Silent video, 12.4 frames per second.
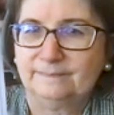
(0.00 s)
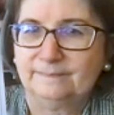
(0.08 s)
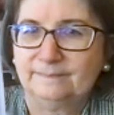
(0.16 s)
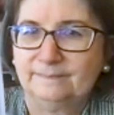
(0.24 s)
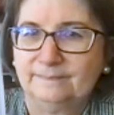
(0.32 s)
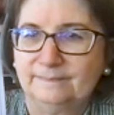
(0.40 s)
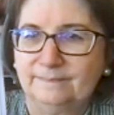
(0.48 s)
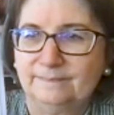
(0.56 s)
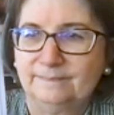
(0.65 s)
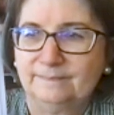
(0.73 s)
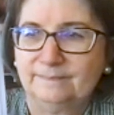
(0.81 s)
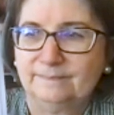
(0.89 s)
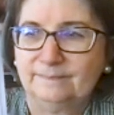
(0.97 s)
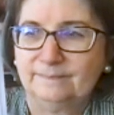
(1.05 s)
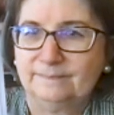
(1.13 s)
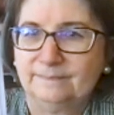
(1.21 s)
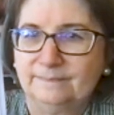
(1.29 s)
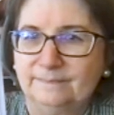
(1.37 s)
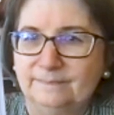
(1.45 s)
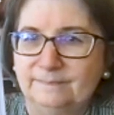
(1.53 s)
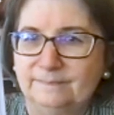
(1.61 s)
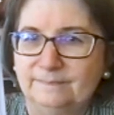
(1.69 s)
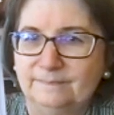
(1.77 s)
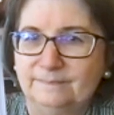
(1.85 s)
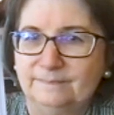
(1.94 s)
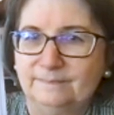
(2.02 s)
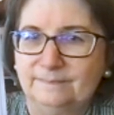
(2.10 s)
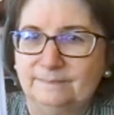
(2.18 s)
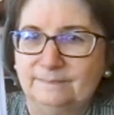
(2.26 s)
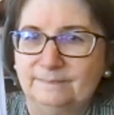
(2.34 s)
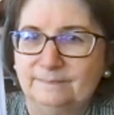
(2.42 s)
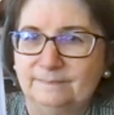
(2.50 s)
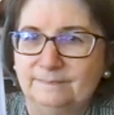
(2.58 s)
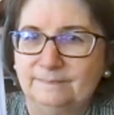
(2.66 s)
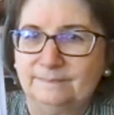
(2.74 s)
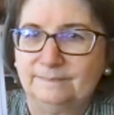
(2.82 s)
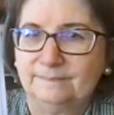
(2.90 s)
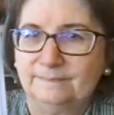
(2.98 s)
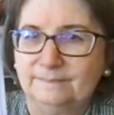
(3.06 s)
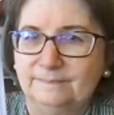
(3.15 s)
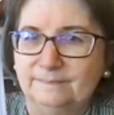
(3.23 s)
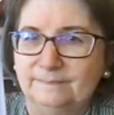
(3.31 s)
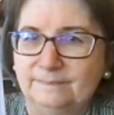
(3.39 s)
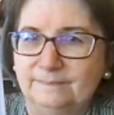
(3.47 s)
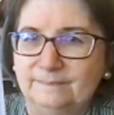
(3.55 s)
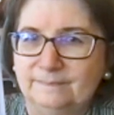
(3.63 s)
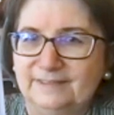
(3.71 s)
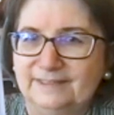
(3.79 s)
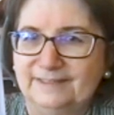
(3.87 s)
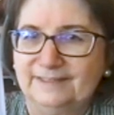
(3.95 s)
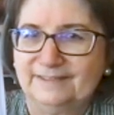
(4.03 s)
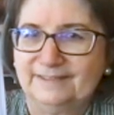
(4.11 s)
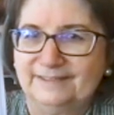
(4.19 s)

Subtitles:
(silent)